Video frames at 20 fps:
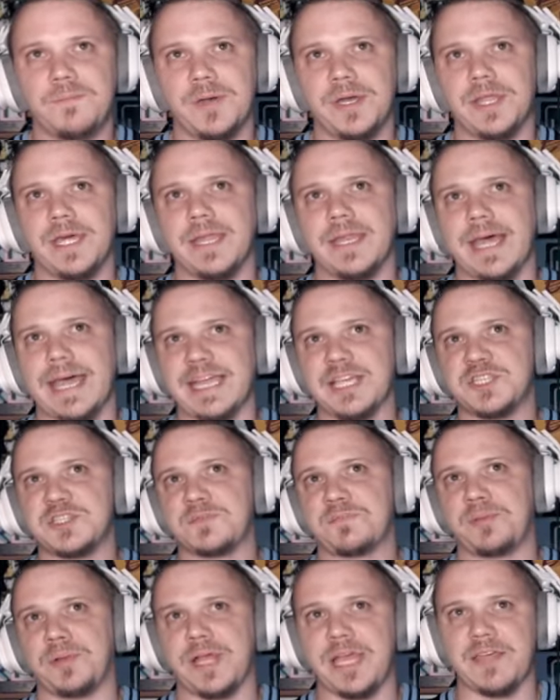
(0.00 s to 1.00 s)
But a
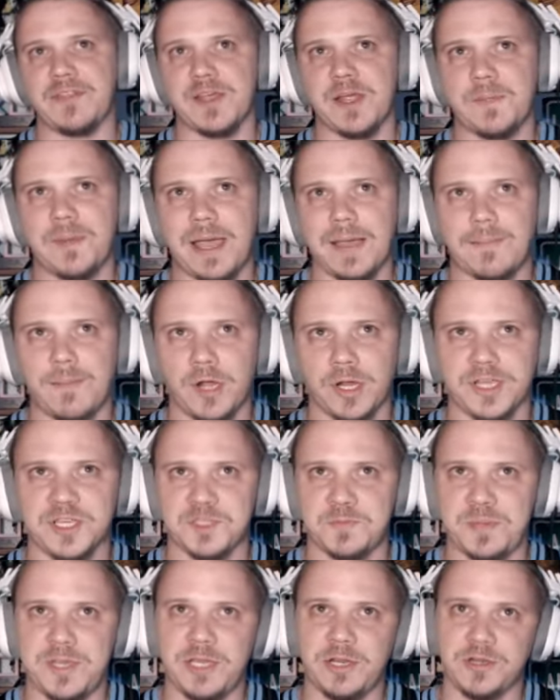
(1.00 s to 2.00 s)
nice play there by
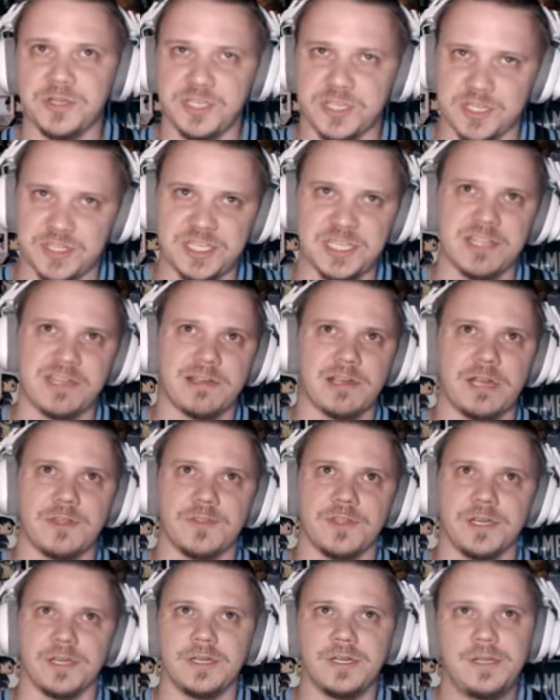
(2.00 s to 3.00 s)
Marcus Peters. You see there
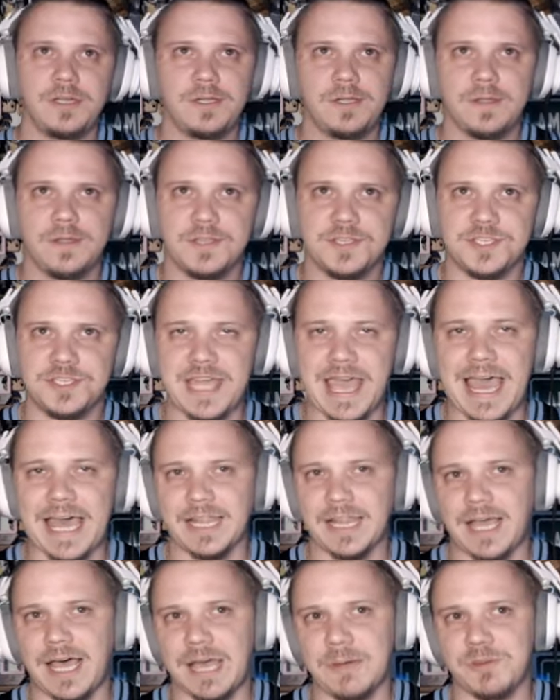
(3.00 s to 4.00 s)
on the
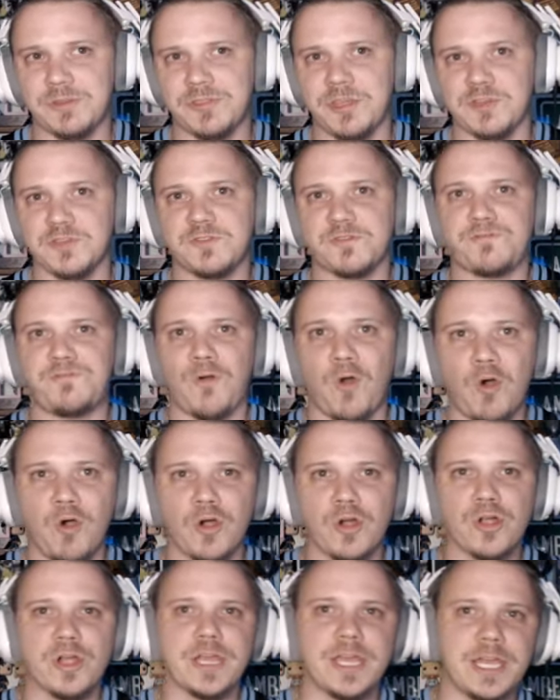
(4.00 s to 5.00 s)
stat line with those
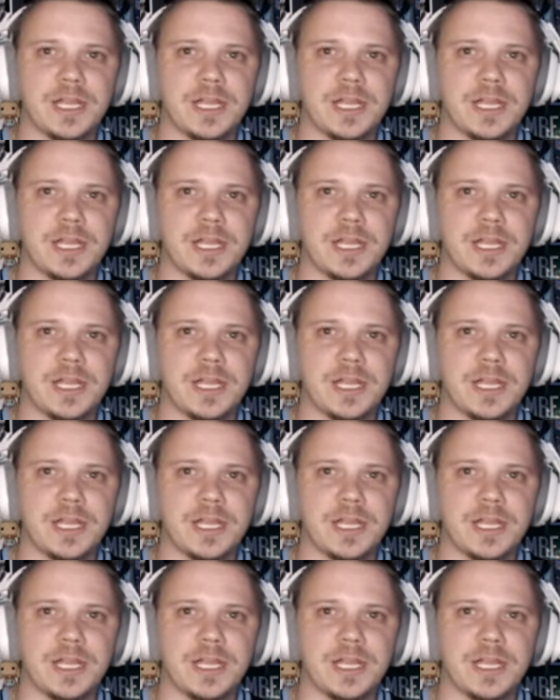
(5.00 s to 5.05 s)
4